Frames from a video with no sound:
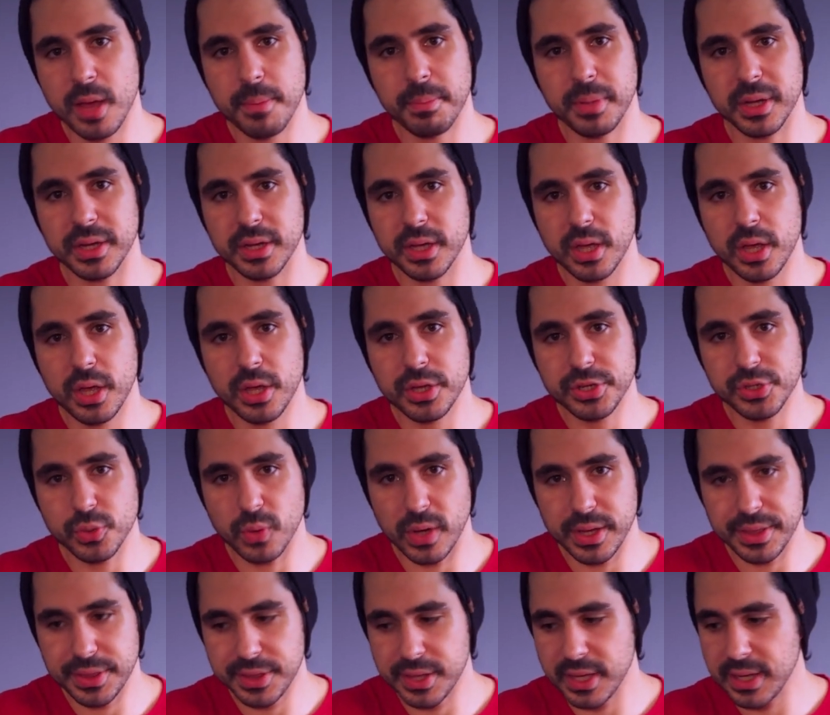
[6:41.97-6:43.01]
but do
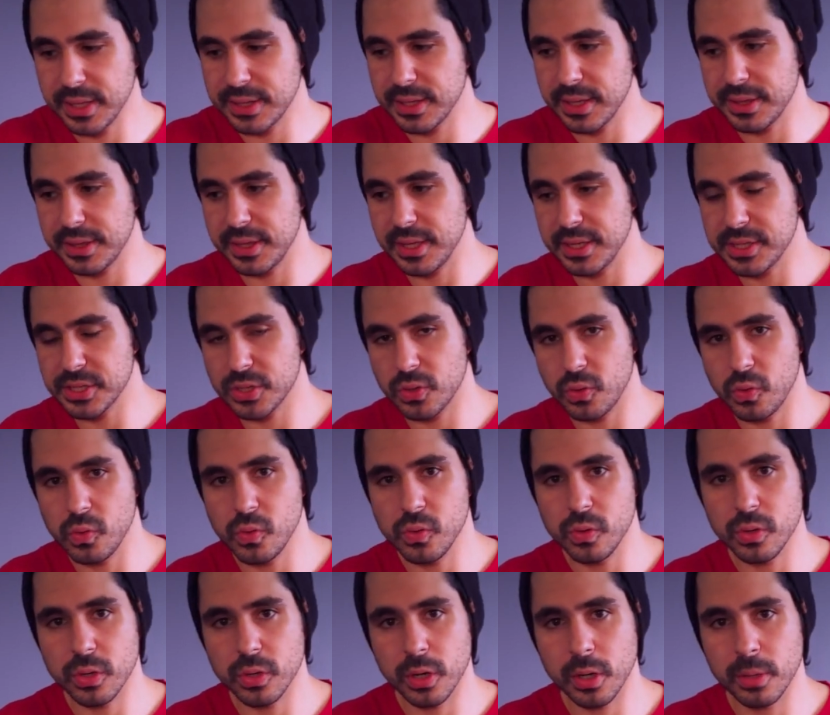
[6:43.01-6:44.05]
I think that this
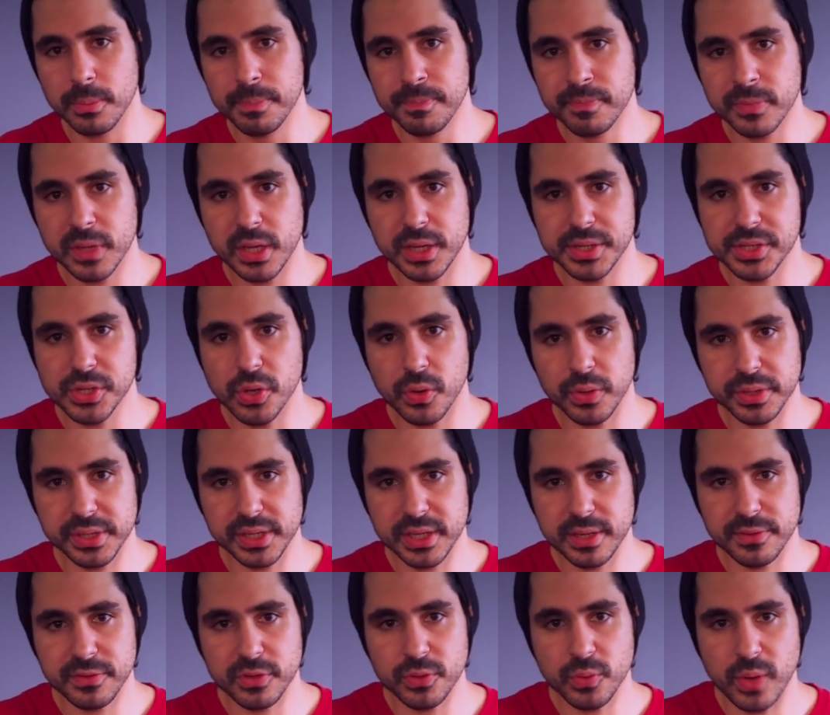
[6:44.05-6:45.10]
cooler is going
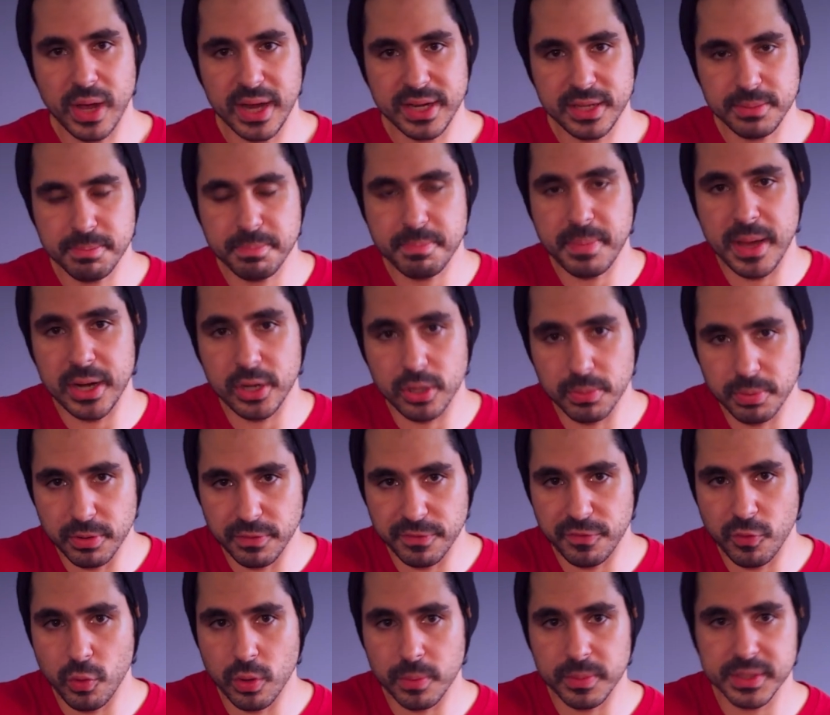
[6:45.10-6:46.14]
to give you any better
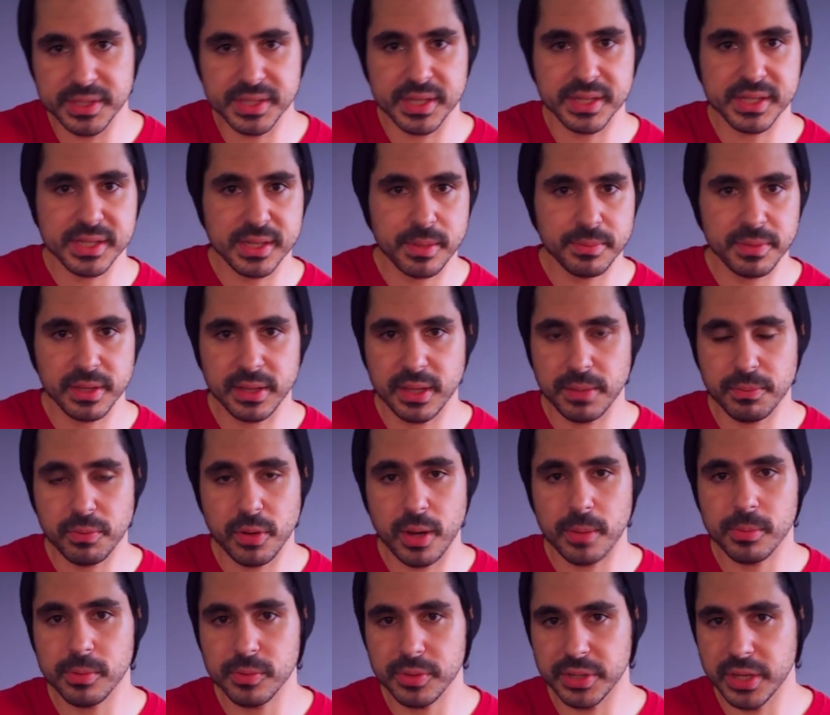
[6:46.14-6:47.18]
performance than something that
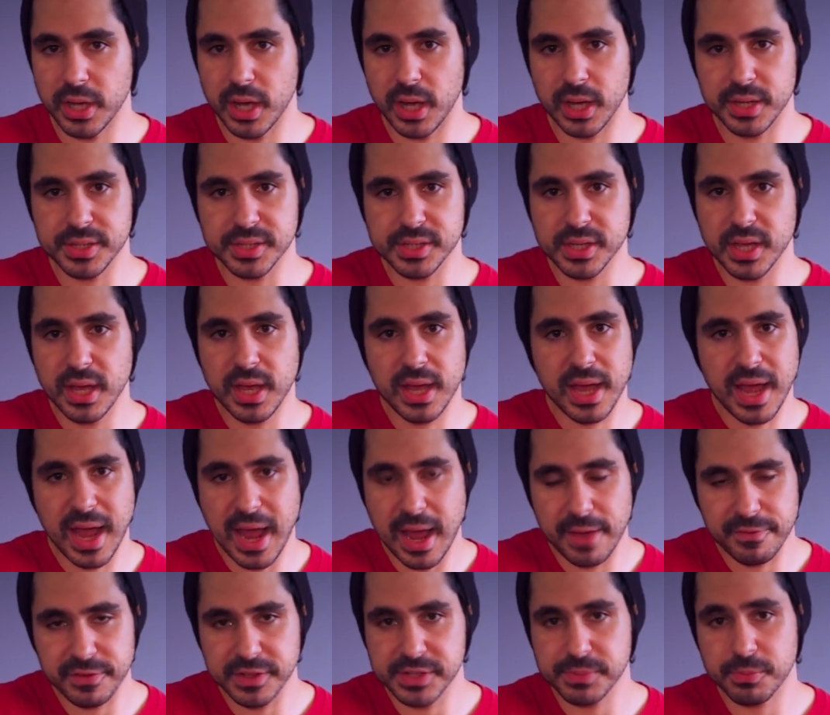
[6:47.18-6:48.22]
probably costs
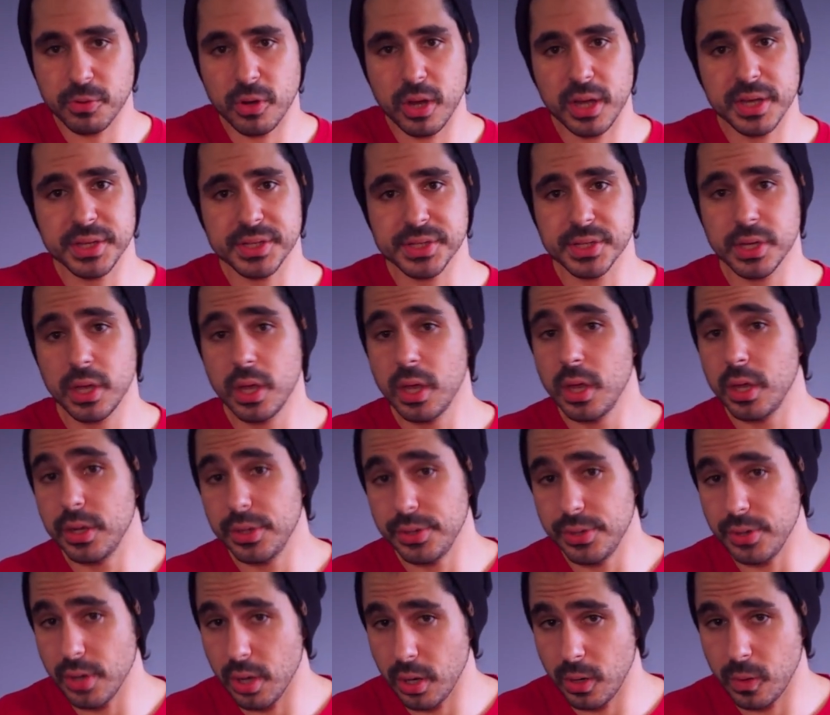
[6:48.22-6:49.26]
half its price?
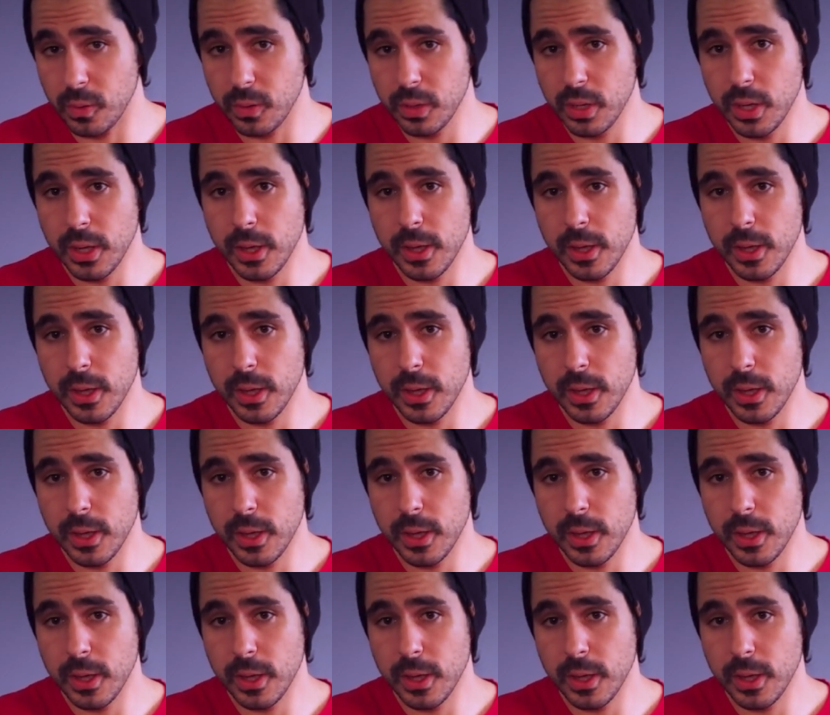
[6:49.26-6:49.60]
No.